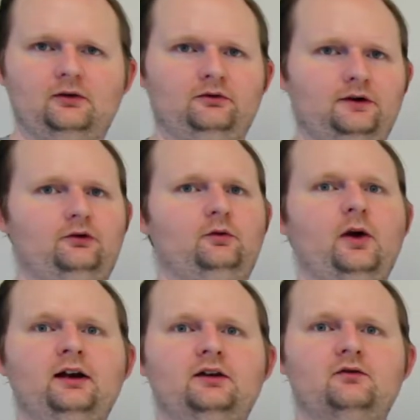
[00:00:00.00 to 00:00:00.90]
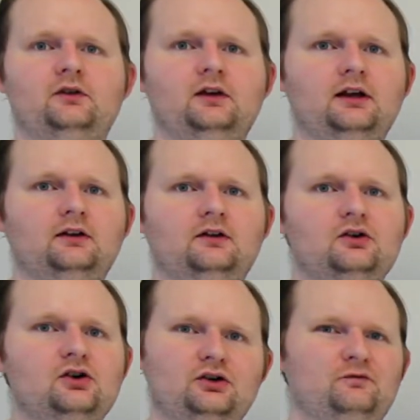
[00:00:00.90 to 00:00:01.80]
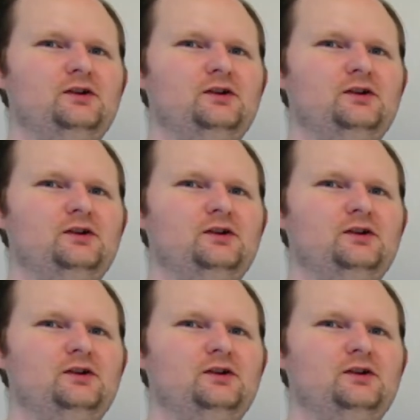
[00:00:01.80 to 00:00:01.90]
our retrospectives is not